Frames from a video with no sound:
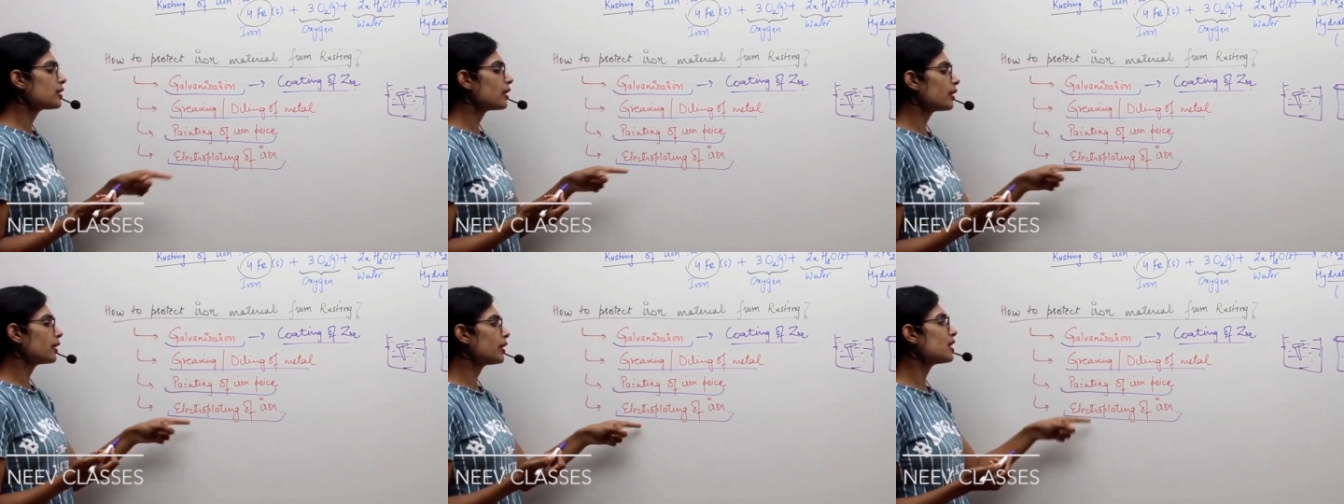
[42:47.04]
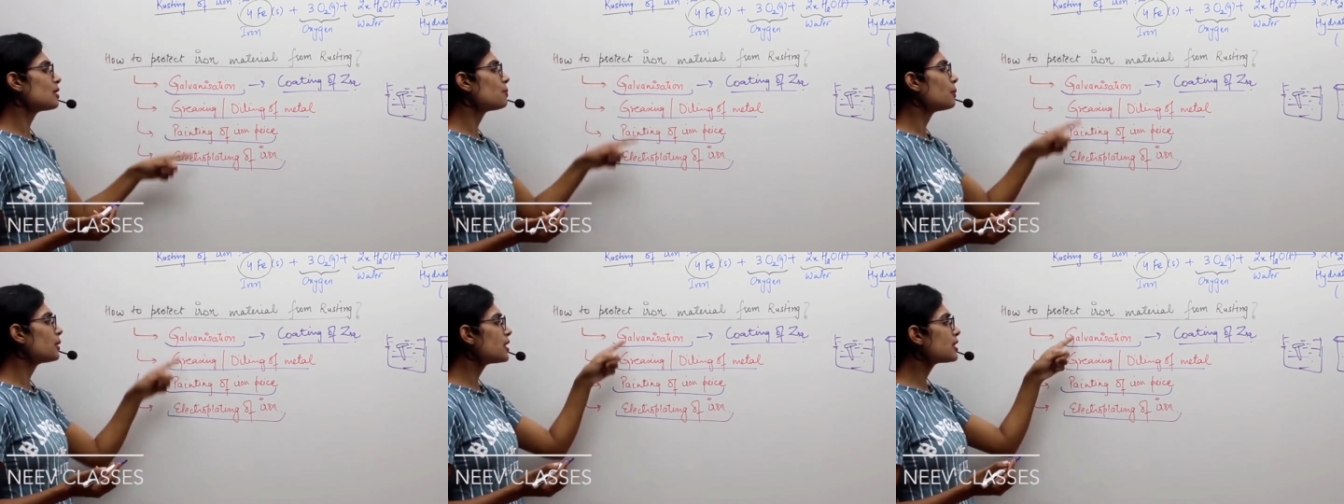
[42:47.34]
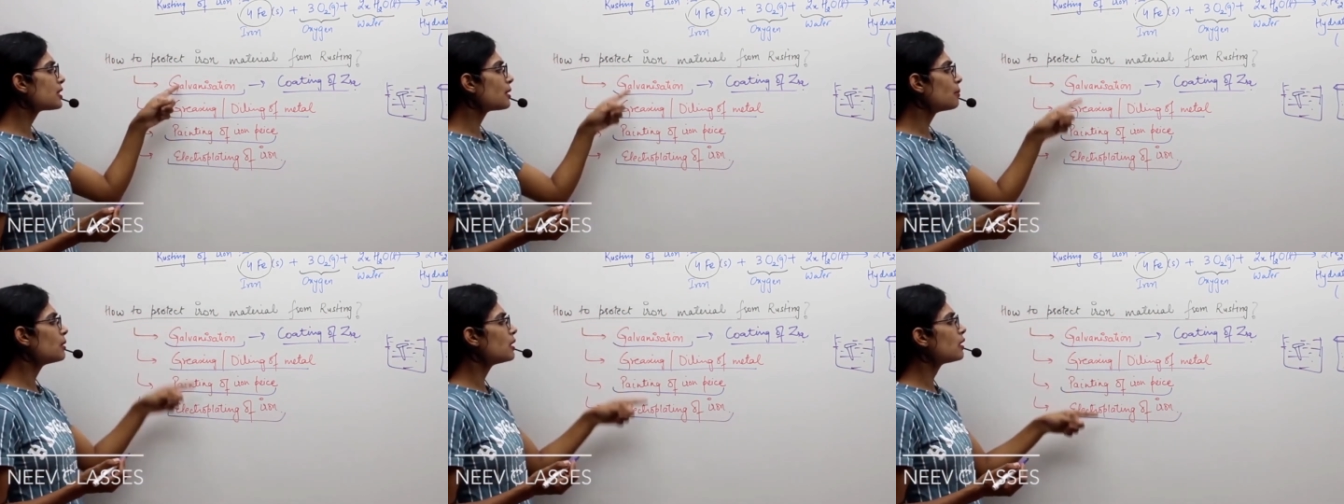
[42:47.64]
is nothing else but the
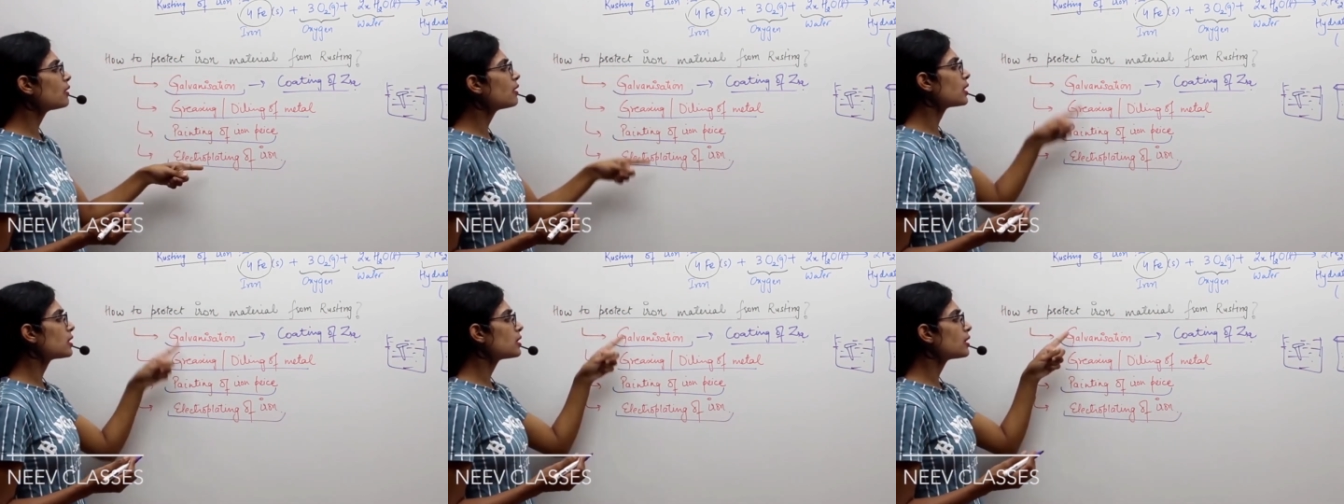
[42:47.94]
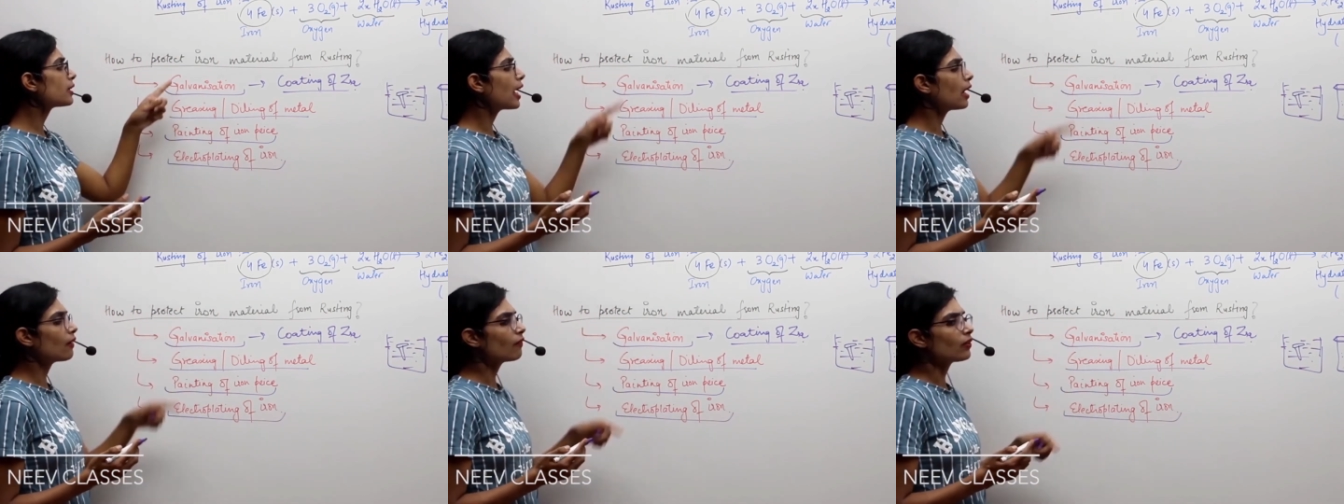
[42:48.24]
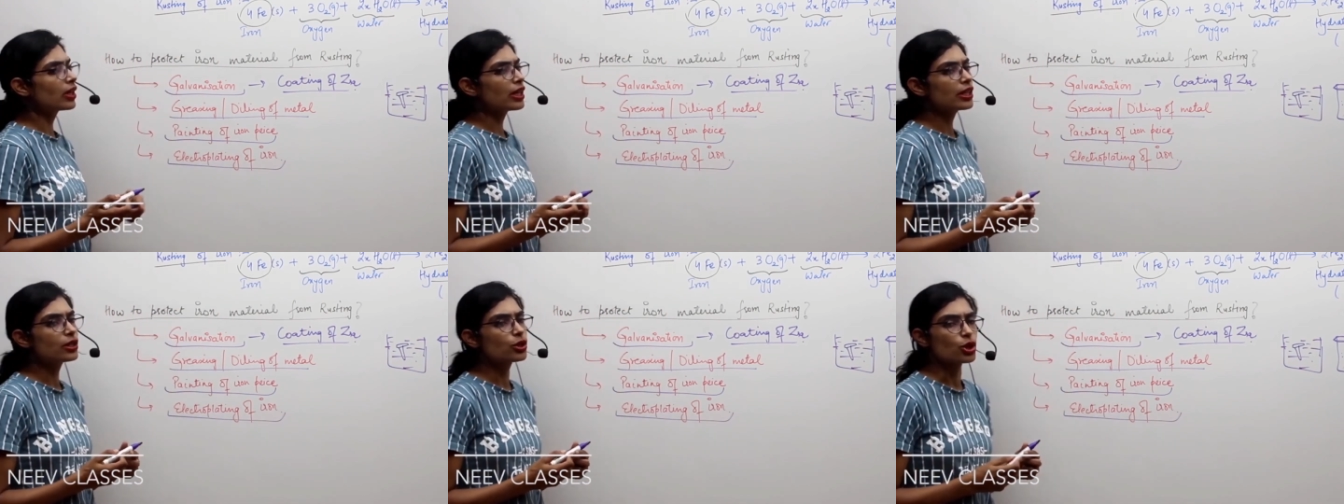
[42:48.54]
similar thing as the
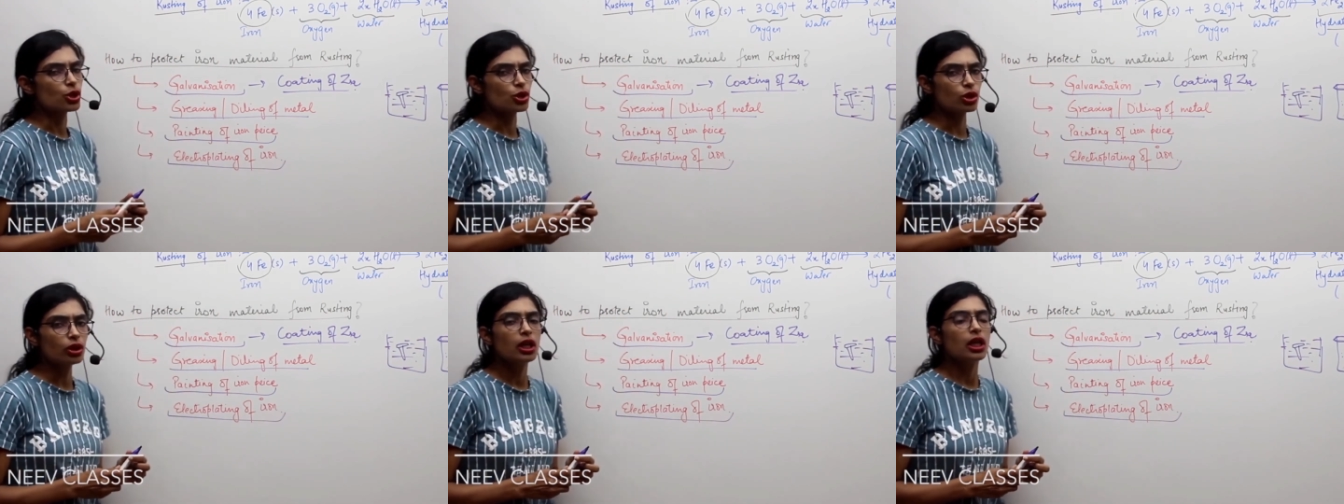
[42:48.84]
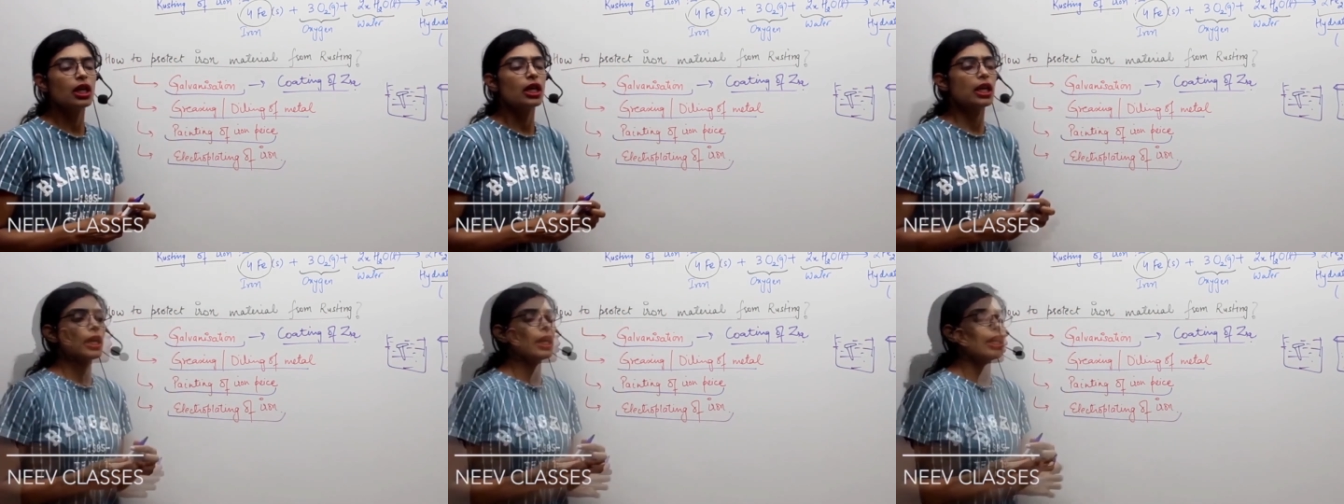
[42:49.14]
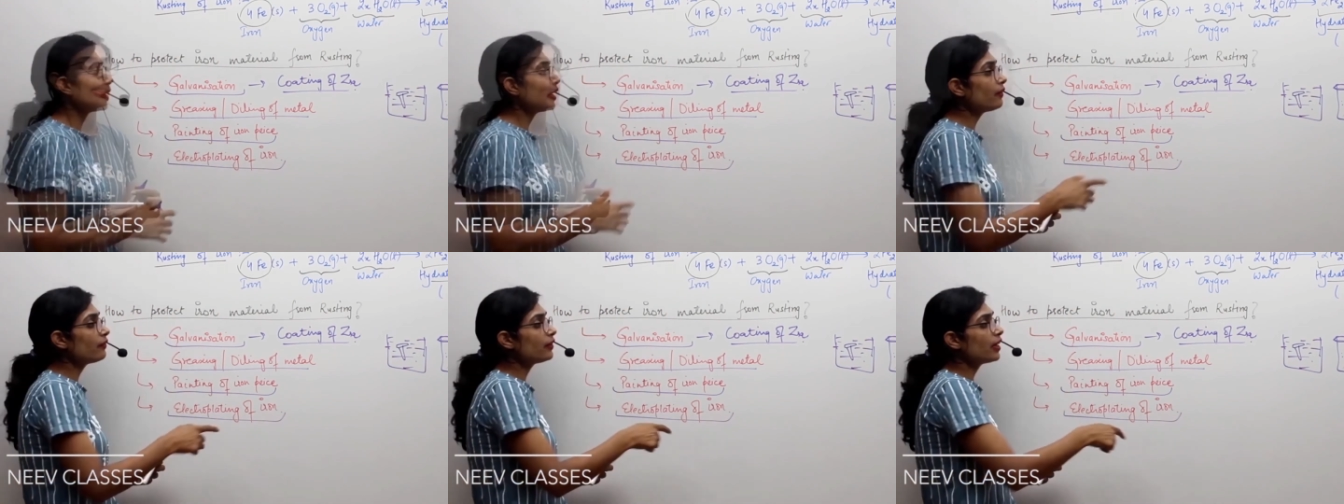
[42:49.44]
galvanization. So
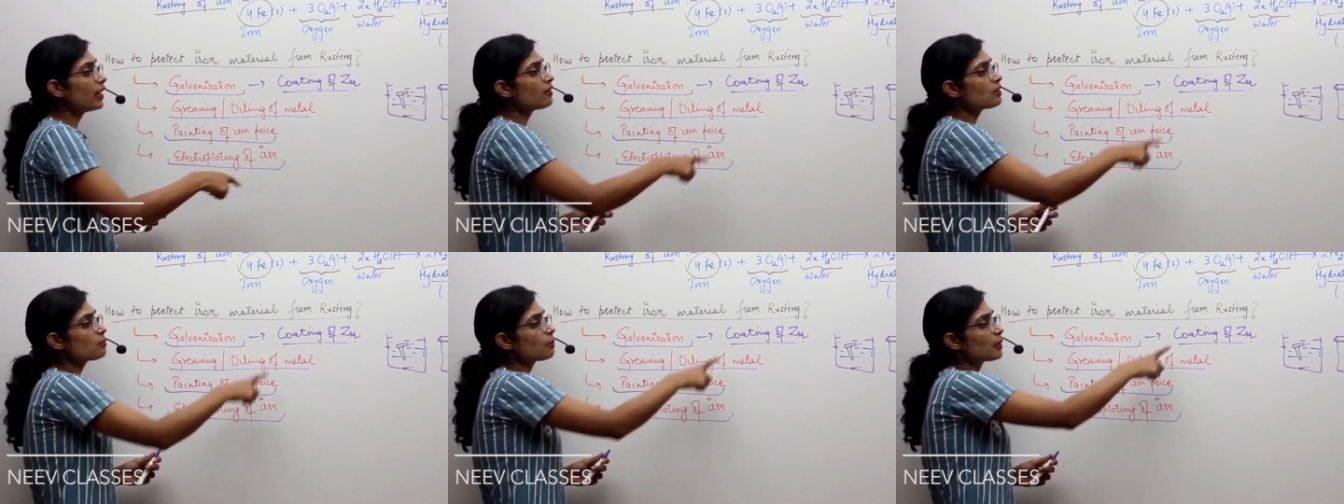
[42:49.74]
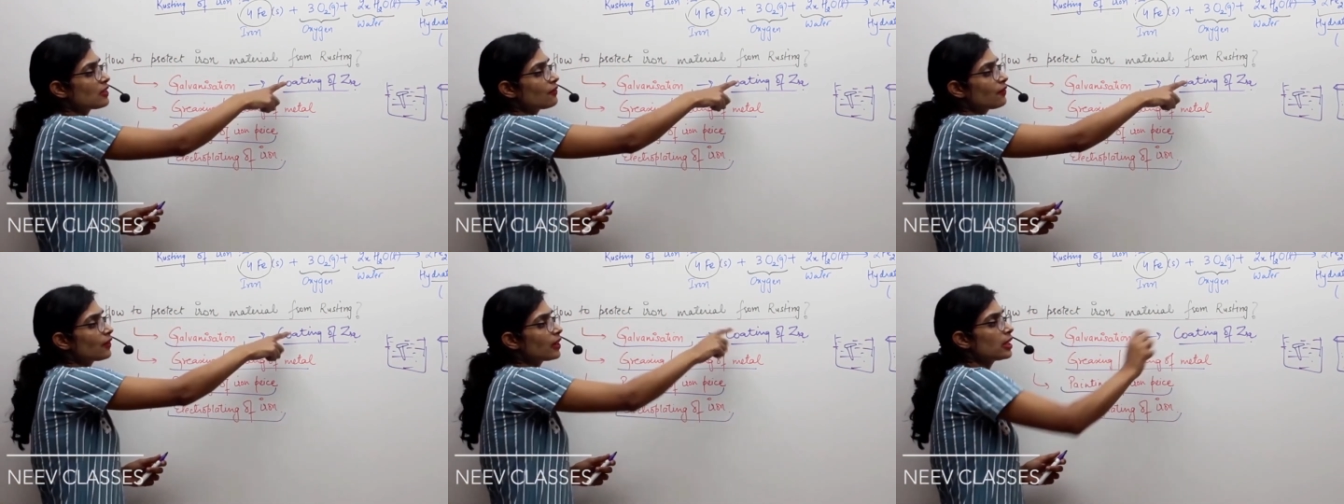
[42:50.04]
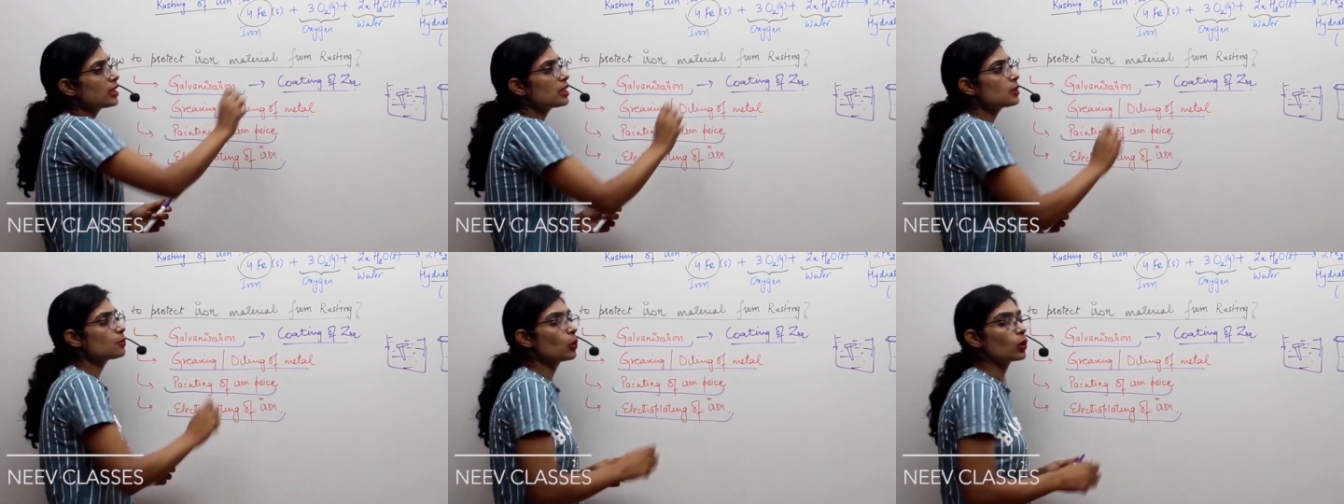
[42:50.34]
here we have
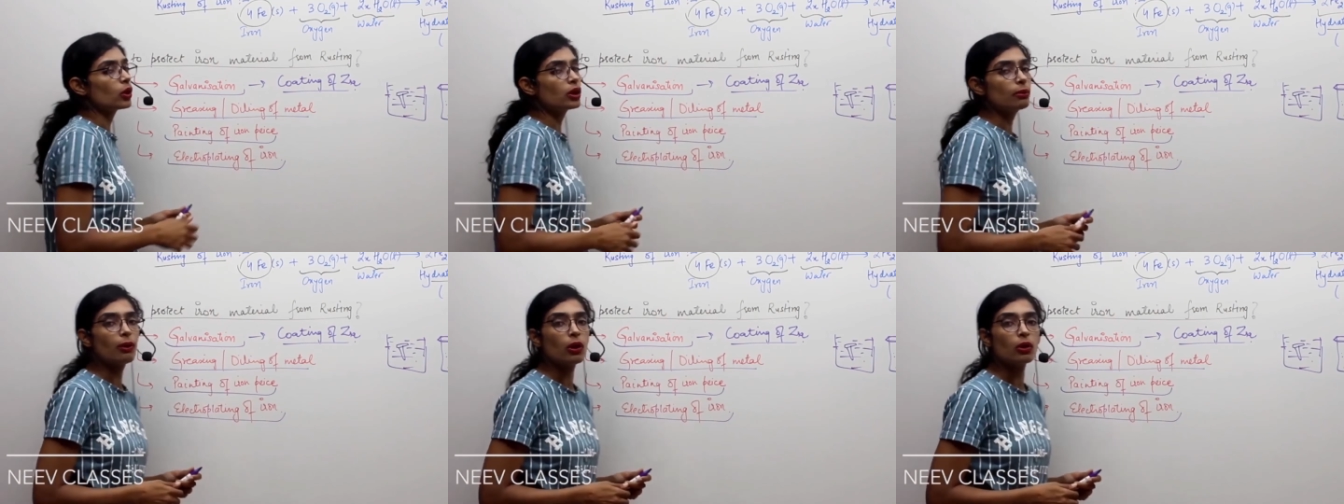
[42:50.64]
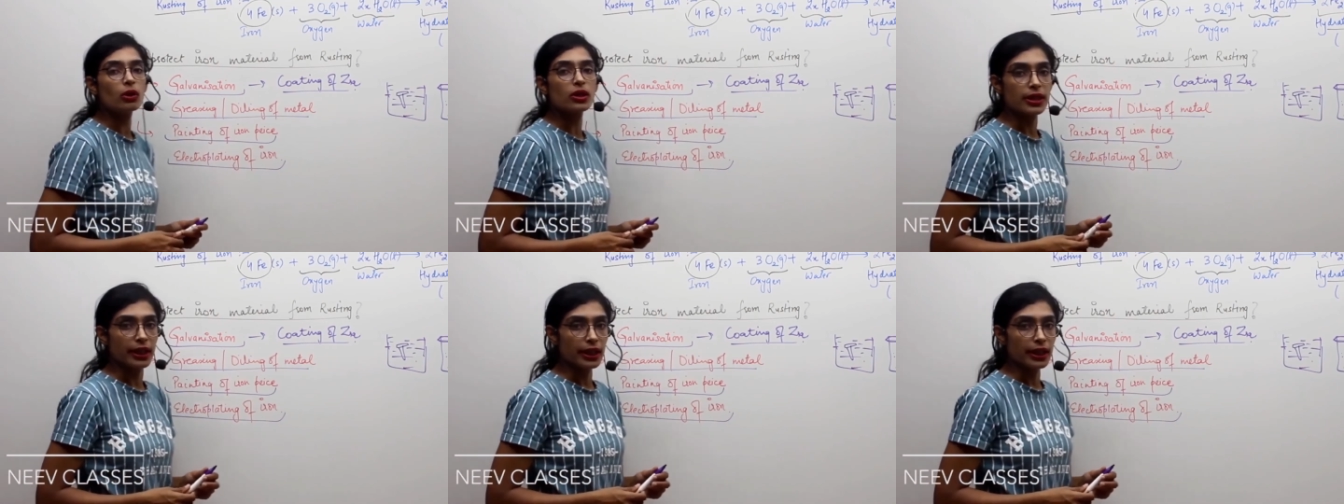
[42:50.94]
specifically spoken about the